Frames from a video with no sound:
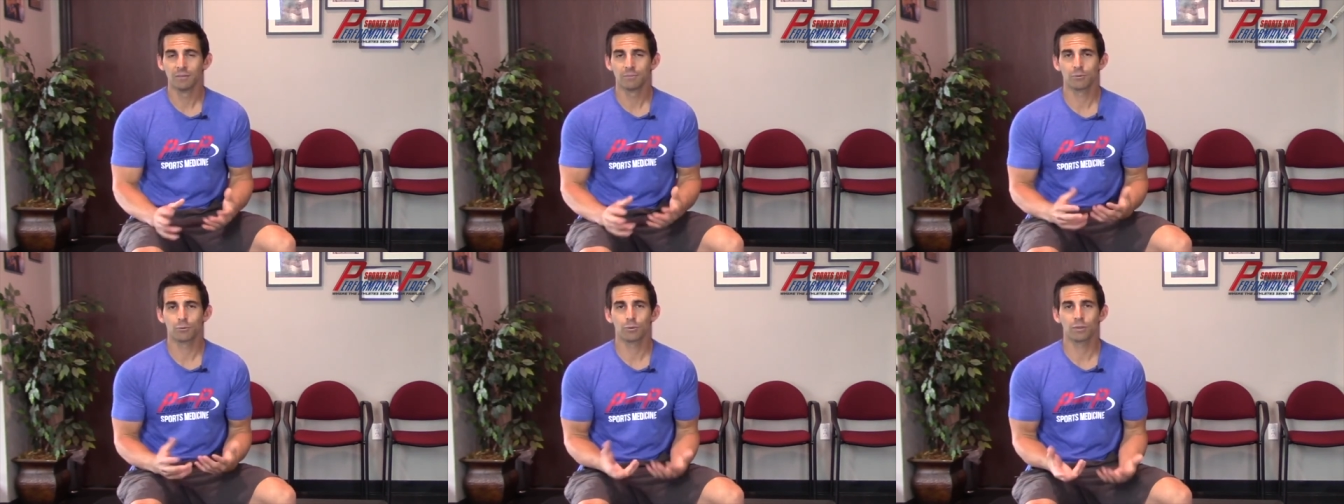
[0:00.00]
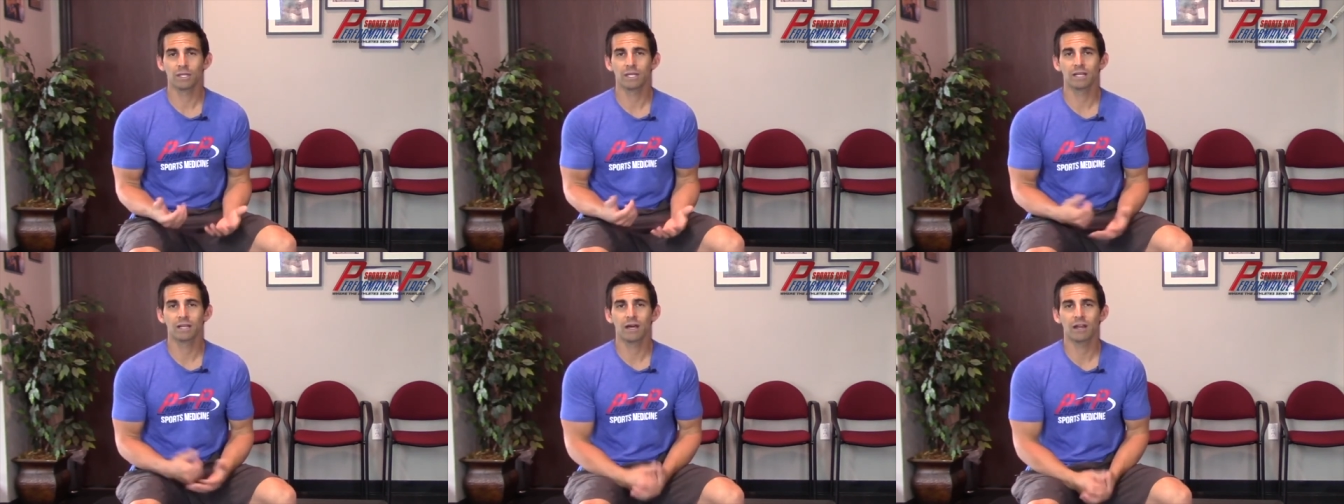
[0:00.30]
but
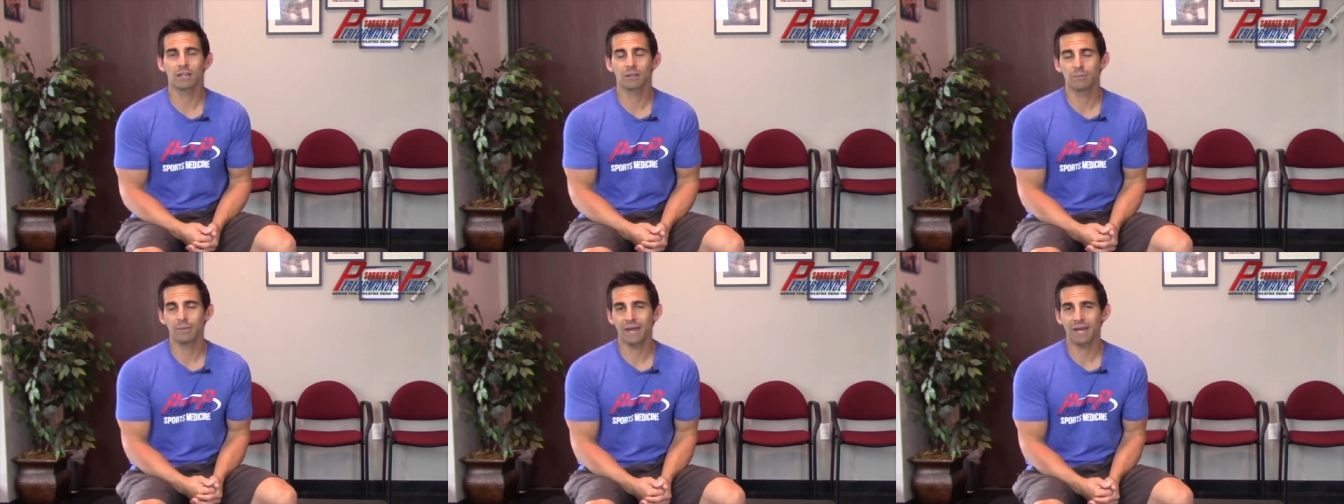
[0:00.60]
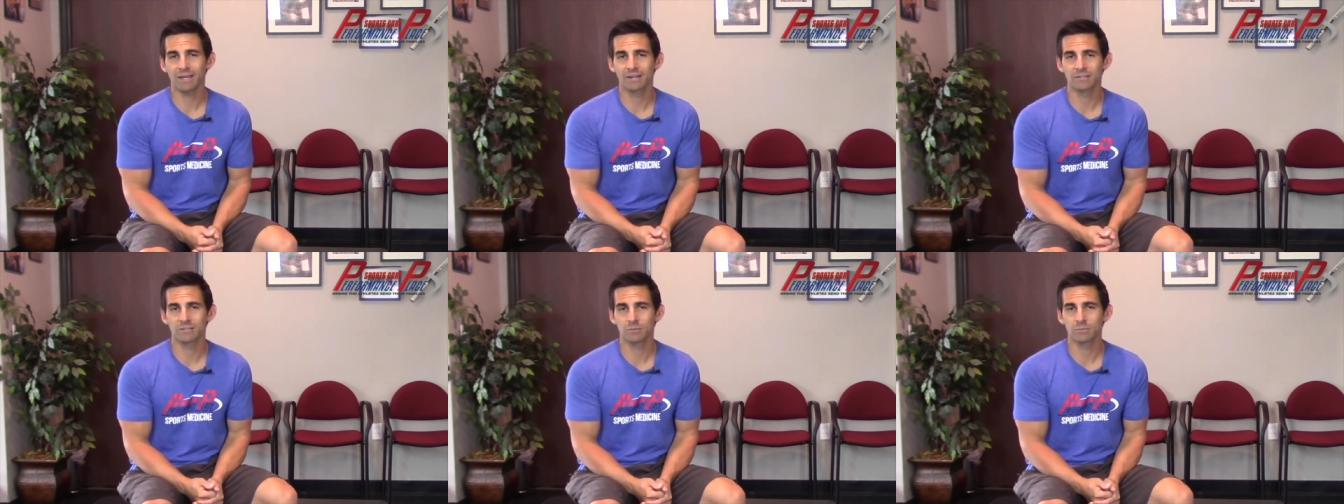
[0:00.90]
really a lot of the
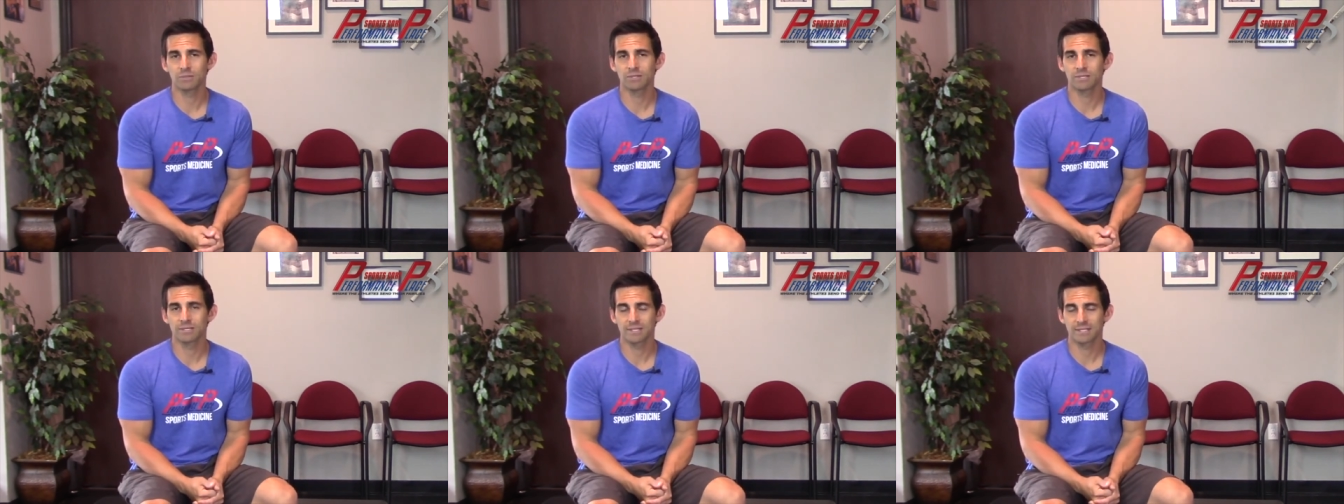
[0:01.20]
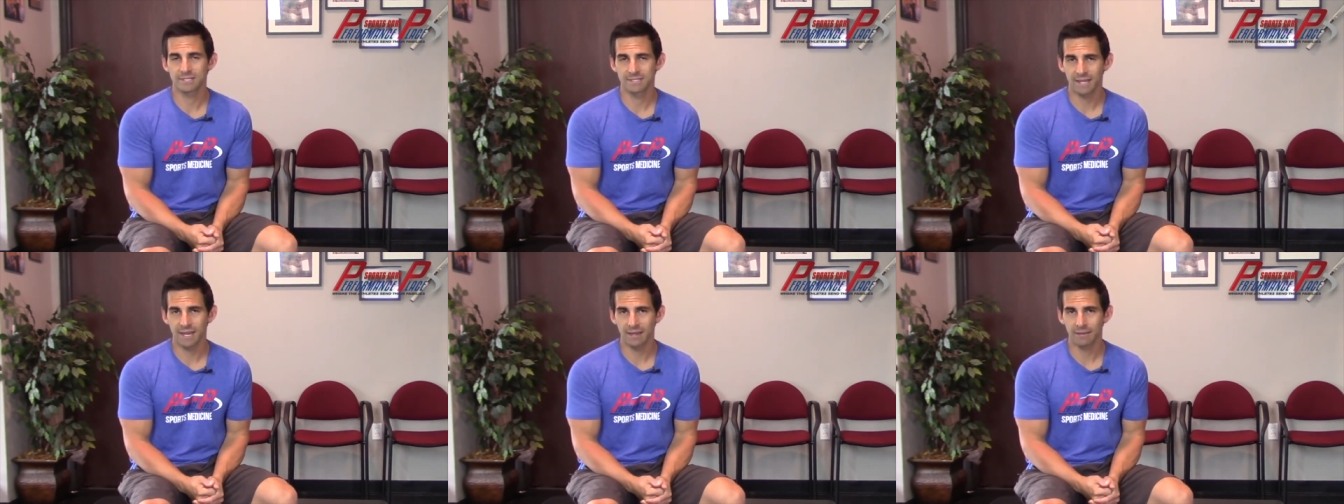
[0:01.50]
mechanism is
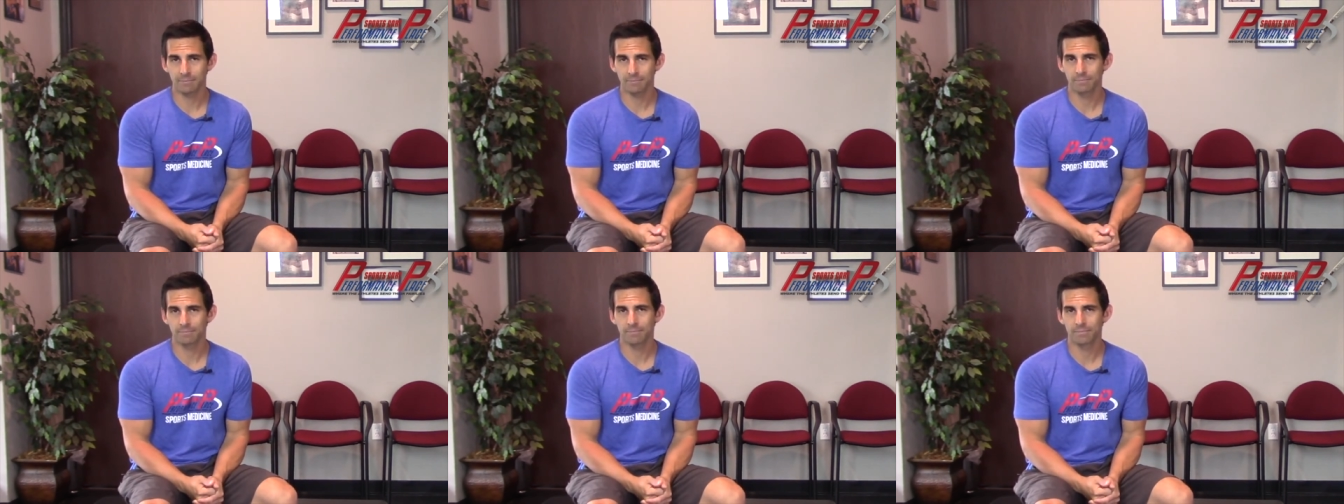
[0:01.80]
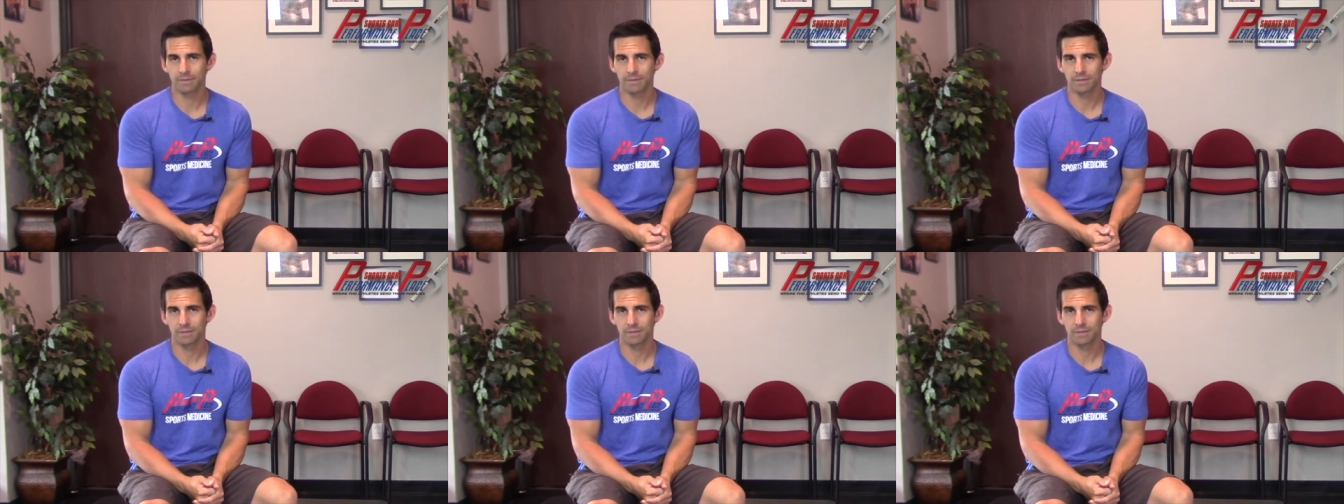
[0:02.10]
the same.